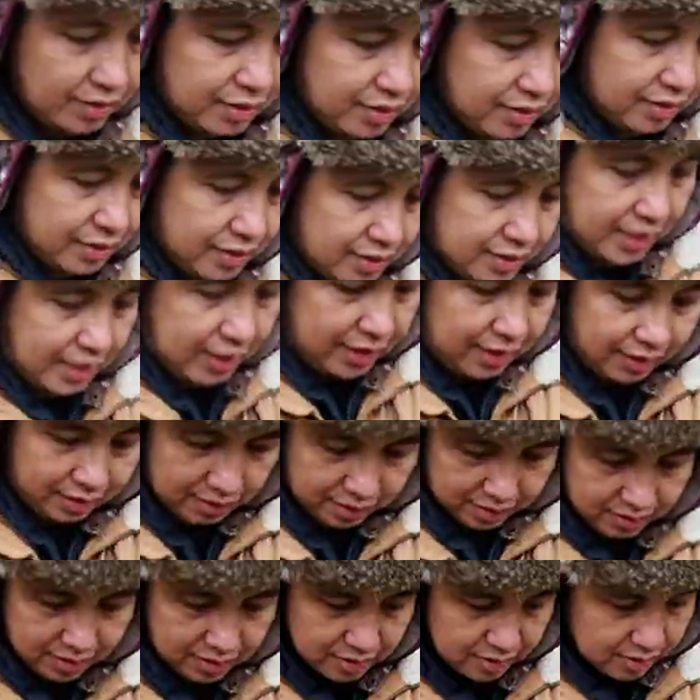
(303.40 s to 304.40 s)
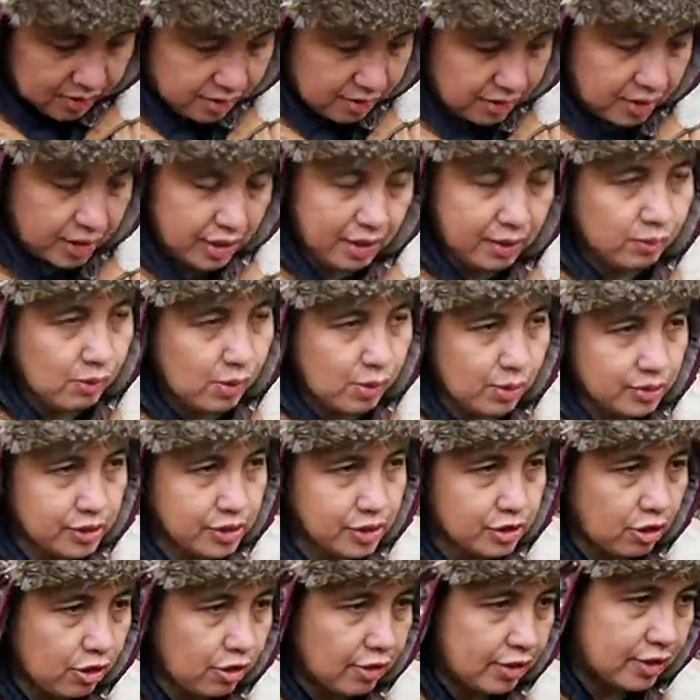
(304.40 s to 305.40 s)
see, it won't
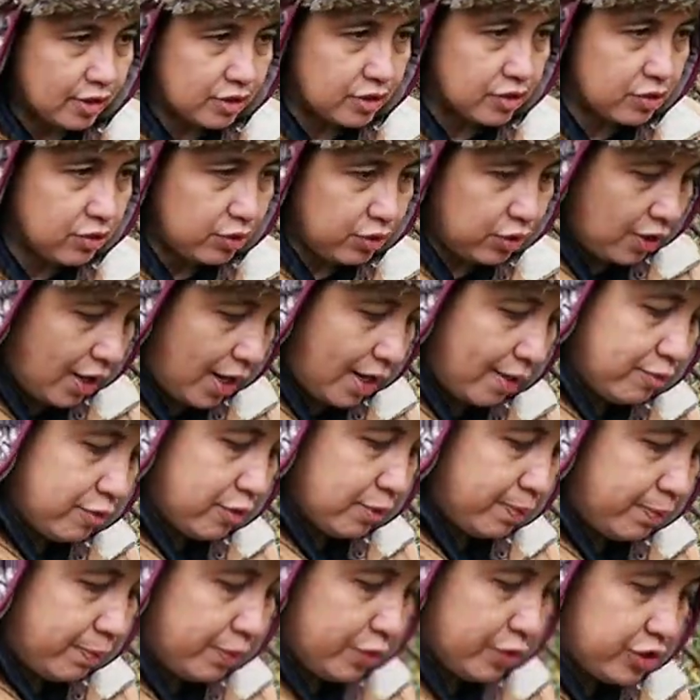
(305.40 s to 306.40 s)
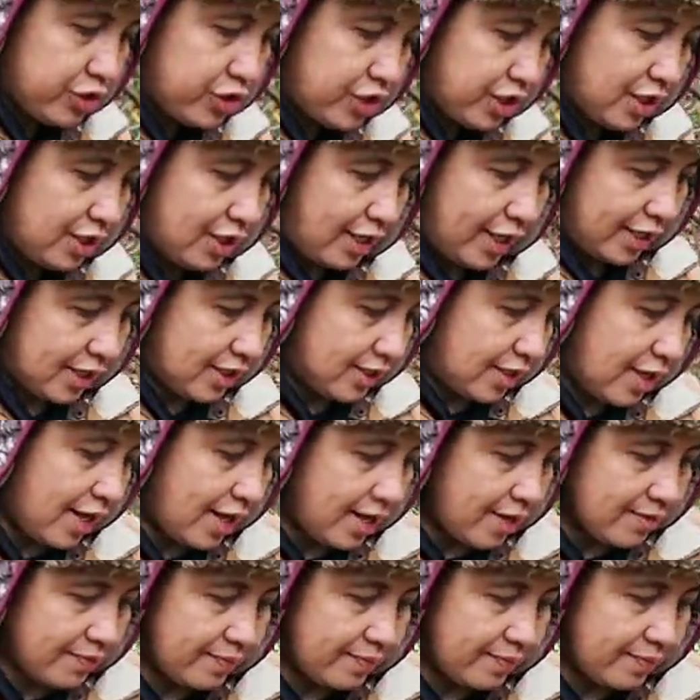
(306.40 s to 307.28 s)
start. So you have to push it like that,